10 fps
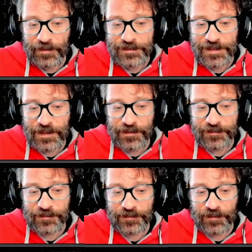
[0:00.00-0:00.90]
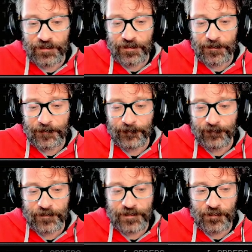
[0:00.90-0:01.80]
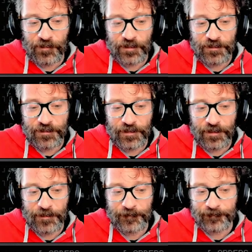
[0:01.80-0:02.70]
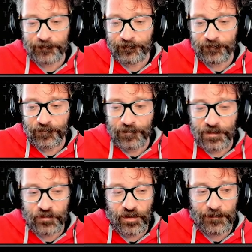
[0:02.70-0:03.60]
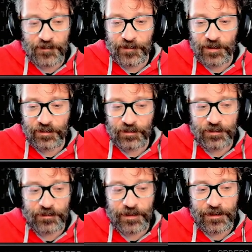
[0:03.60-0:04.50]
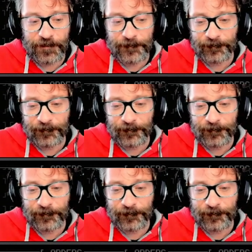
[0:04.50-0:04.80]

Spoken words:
test, so someone's being trapped by an earthquake,